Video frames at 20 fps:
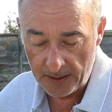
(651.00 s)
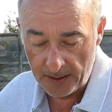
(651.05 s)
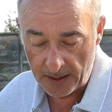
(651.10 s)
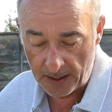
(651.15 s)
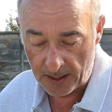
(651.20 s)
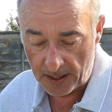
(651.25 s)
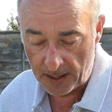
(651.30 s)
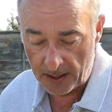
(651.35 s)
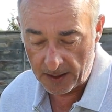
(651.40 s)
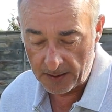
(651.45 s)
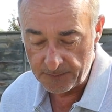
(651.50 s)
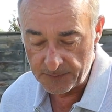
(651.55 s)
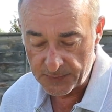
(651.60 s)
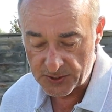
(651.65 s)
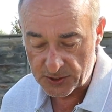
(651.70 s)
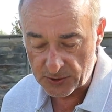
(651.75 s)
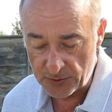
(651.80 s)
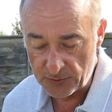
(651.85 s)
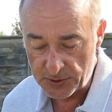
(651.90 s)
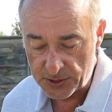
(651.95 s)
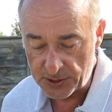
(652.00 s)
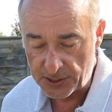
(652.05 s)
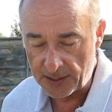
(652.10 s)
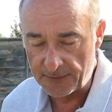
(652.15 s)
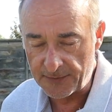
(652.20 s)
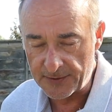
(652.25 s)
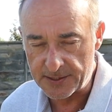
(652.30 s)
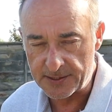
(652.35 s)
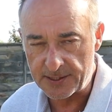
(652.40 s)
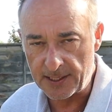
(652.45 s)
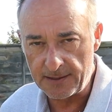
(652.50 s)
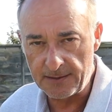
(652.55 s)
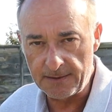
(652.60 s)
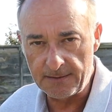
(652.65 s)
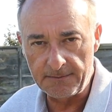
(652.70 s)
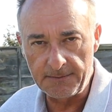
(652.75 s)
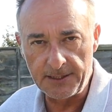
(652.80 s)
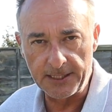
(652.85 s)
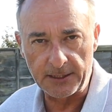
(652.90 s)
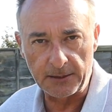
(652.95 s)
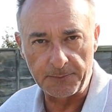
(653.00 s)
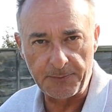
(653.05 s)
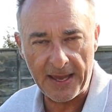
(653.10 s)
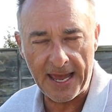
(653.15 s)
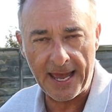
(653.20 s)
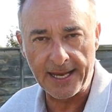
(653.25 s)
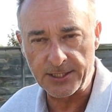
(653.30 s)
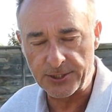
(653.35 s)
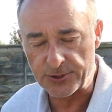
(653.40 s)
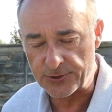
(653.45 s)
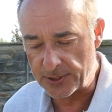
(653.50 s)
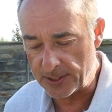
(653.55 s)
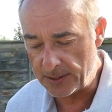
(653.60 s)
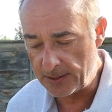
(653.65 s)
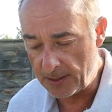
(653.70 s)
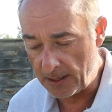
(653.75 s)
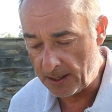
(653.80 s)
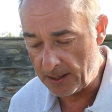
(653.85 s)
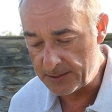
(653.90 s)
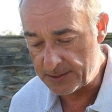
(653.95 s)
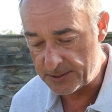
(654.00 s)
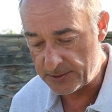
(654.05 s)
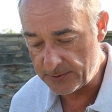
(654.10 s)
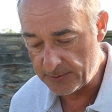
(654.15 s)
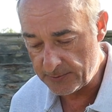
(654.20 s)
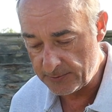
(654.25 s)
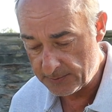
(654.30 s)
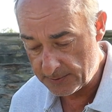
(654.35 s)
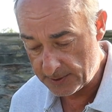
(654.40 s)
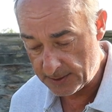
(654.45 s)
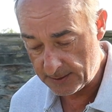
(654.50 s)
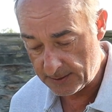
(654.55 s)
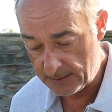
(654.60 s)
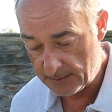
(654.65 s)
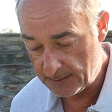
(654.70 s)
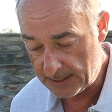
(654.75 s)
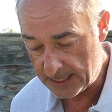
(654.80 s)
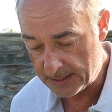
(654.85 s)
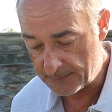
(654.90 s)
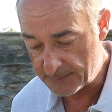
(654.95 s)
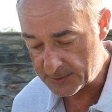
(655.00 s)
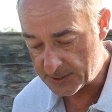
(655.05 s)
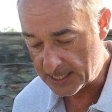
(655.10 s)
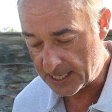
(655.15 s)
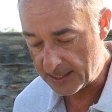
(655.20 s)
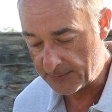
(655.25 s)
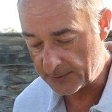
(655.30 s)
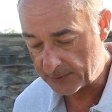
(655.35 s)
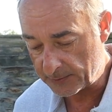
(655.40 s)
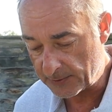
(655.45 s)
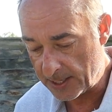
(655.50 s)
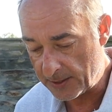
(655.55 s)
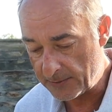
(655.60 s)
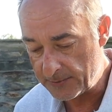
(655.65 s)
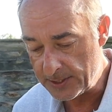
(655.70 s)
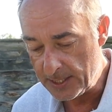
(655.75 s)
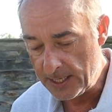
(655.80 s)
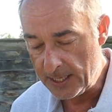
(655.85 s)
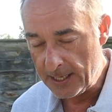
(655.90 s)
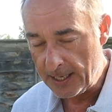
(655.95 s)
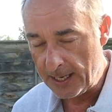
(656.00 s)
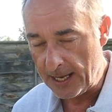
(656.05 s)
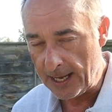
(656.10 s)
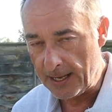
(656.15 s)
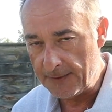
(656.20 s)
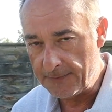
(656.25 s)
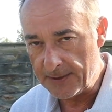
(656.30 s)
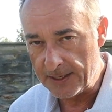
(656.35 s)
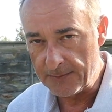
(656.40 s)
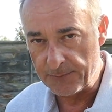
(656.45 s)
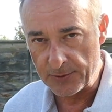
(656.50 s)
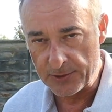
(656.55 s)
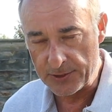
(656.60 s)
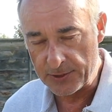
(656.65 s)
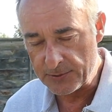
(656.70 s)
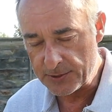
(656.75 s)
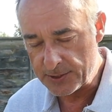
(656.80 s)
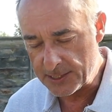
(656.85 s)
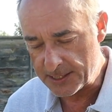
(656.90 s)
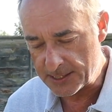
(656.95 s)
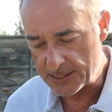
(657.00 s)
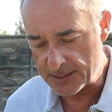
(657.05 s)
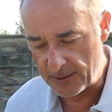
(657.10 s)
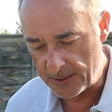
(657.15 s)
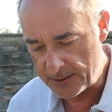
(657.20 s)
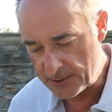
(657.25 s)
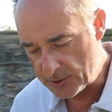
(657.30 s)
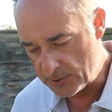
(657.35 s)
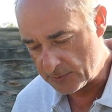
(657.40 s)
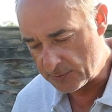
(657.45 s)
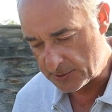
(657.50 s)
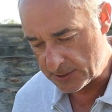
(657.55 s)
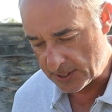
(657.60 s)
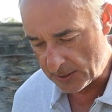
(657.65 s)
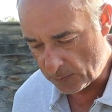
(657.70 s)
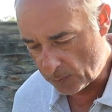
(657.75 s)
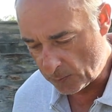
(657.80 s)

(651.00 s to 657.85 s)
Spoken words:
So to give us that little bit extra, I do let them stay in the ground and they produce their side shoots that